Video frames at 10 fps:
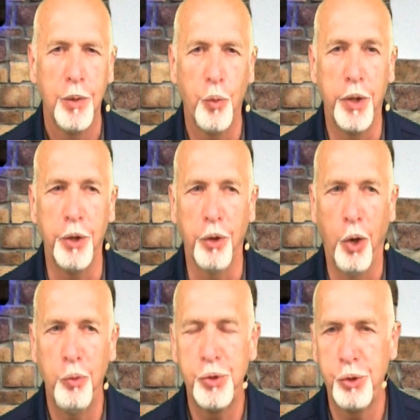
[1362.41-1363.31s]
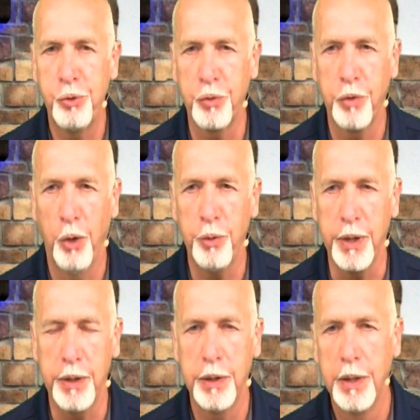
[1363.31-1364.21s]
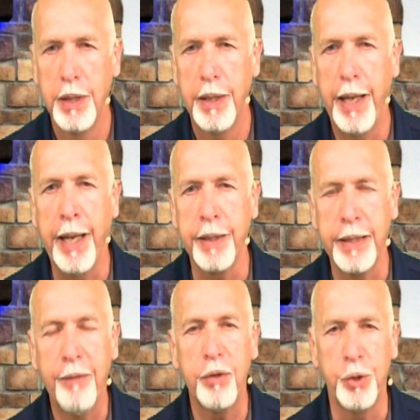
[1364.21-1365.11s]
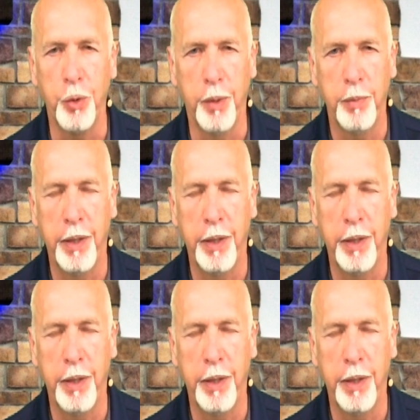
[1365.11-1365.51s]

one of your own suits of clothing and give it to him.